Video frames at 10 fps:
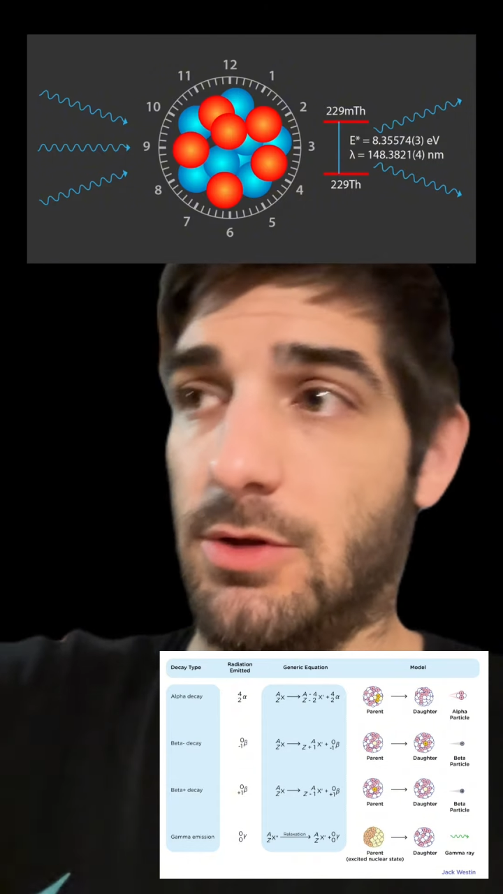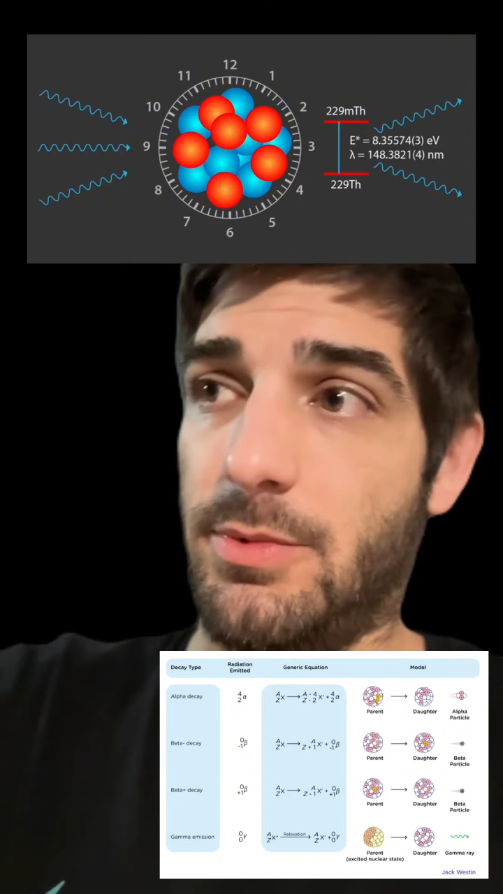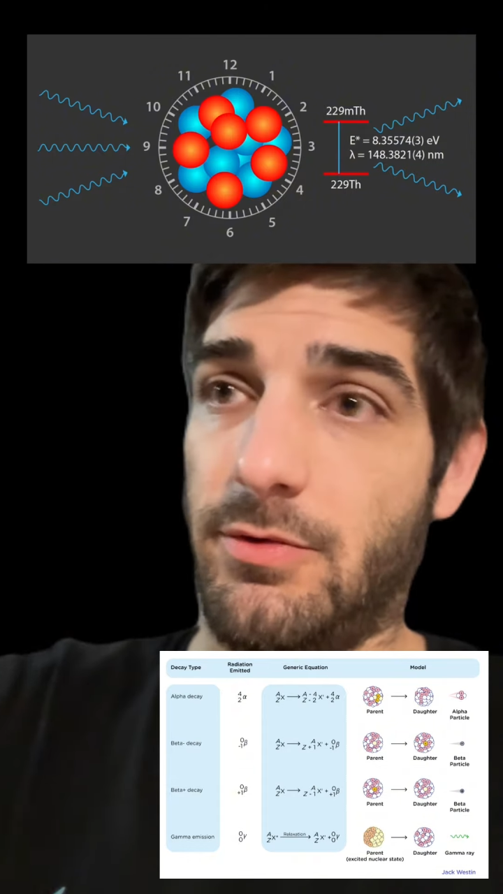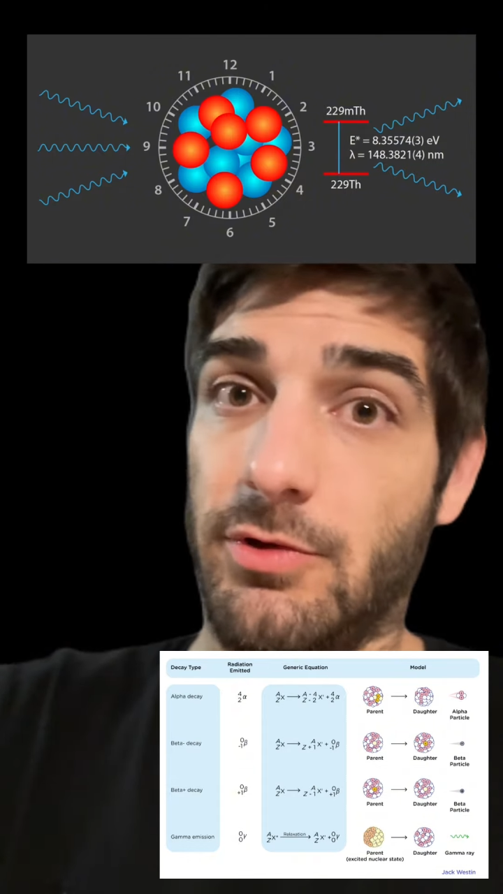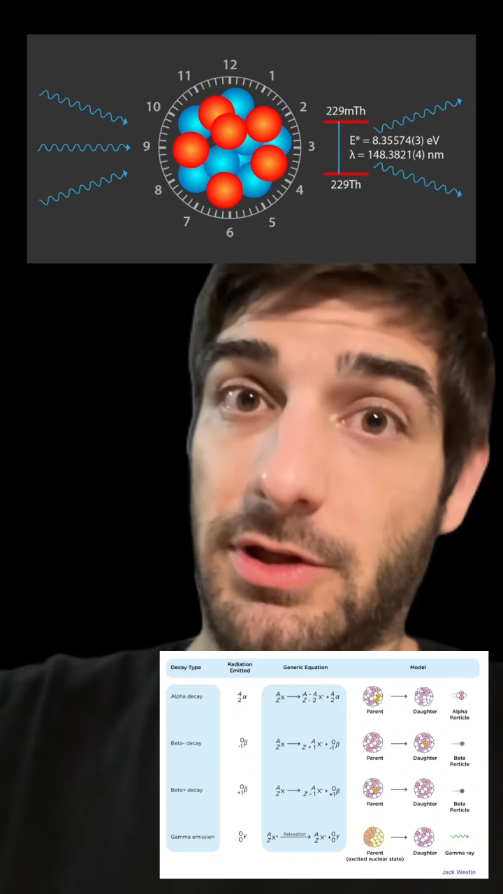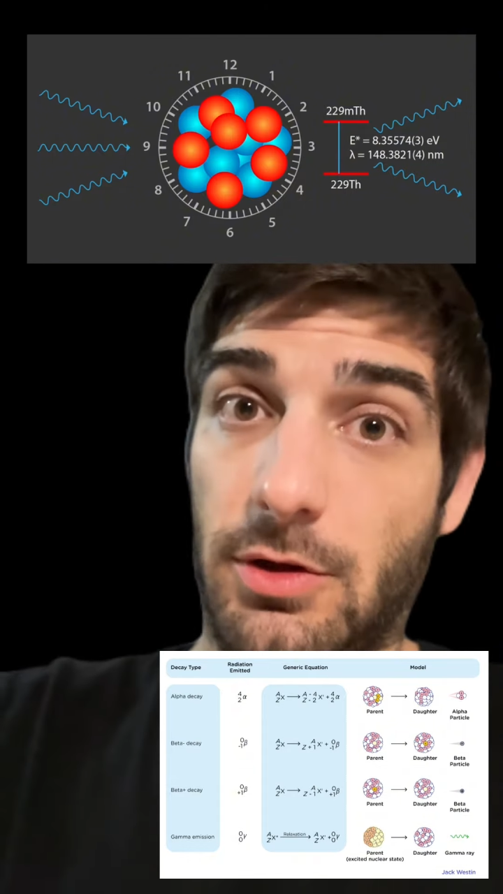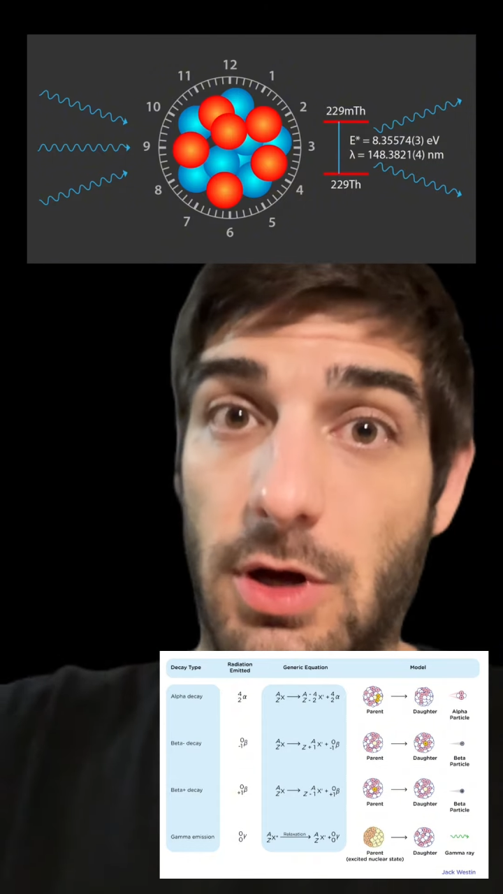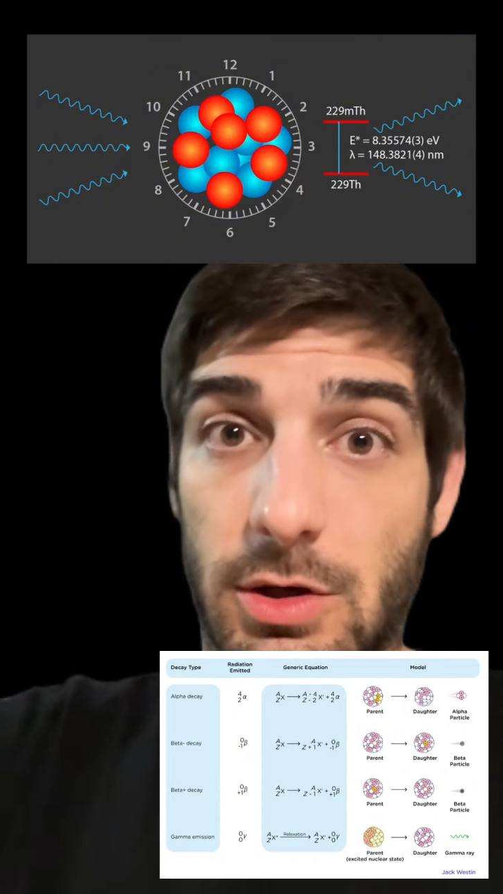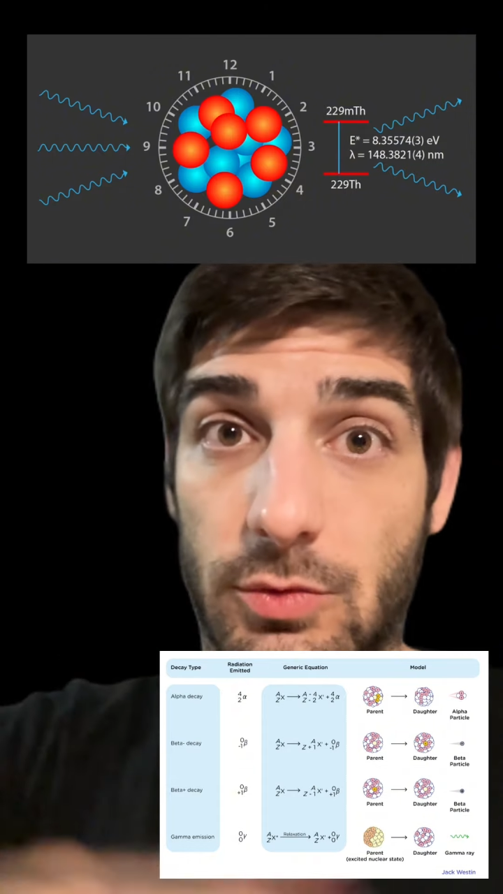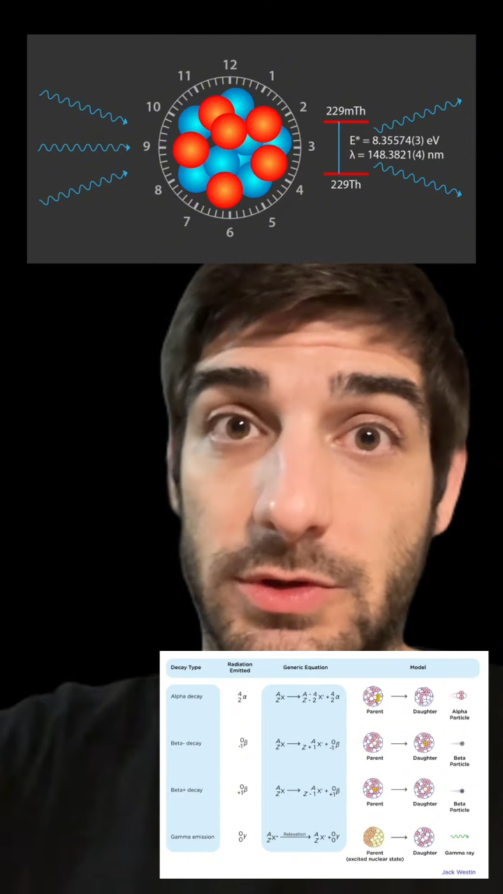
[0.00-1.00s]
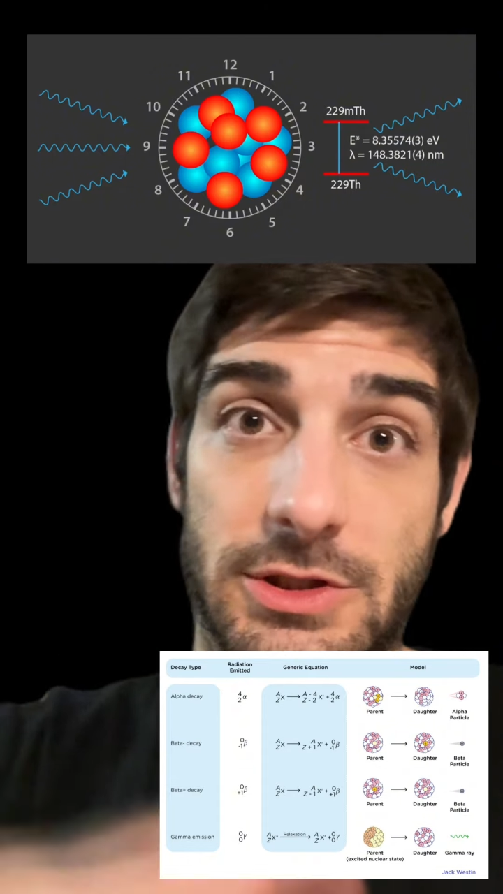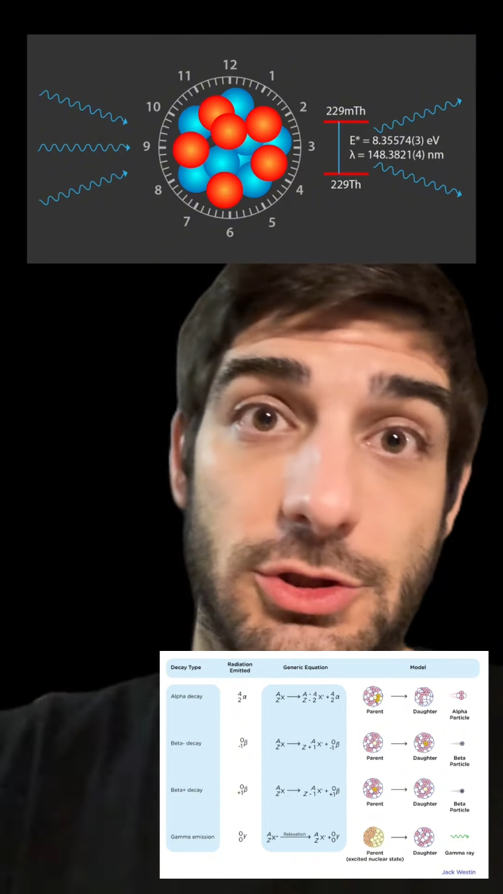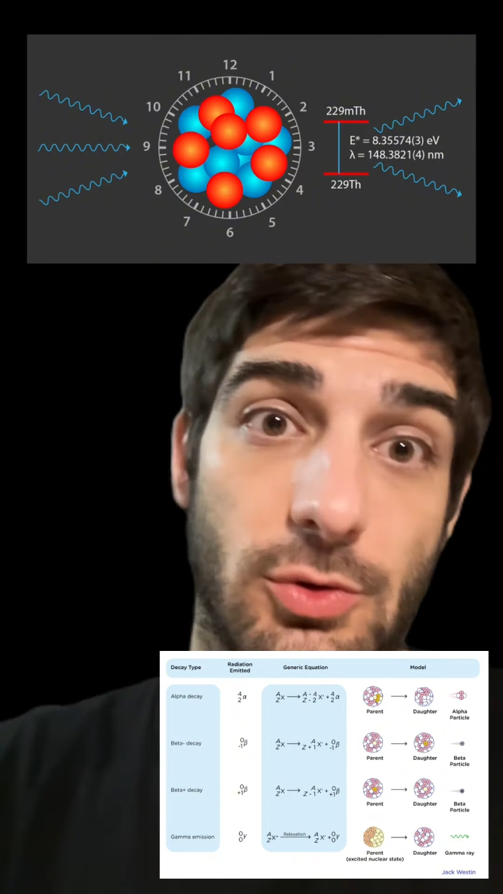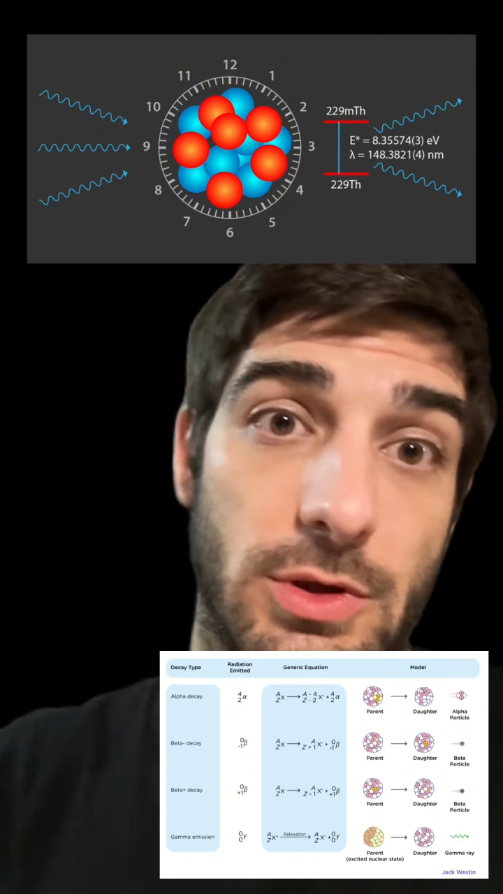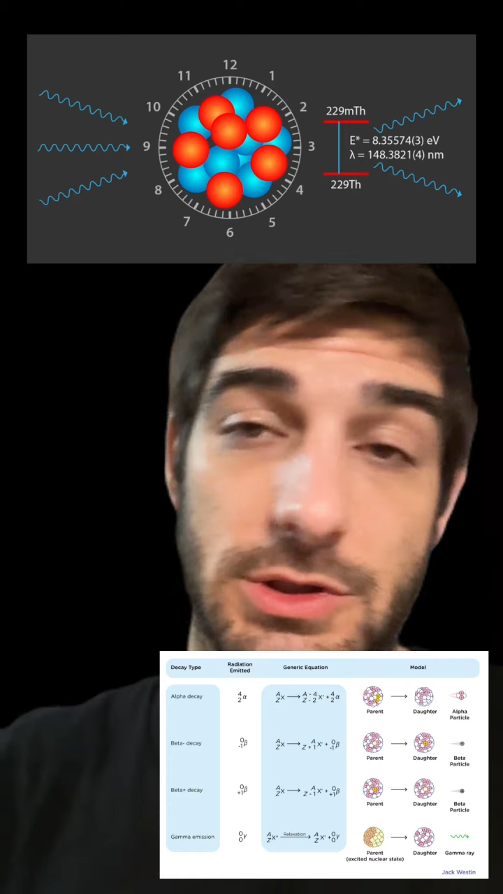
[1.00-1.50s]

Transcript: be really long or really short,